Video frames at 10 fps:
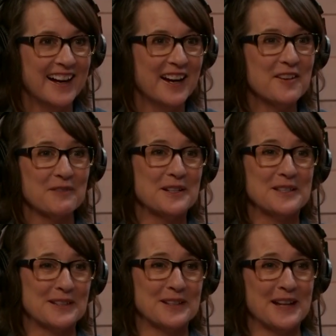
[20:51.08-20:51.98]
I
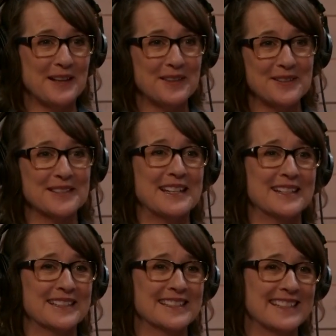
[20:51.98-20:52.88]
wonder how long is that
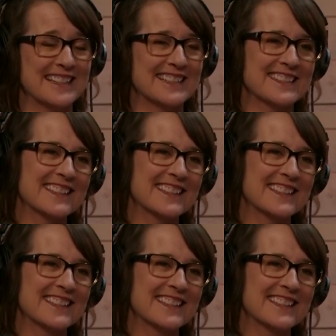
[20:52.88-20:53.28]
going to take us?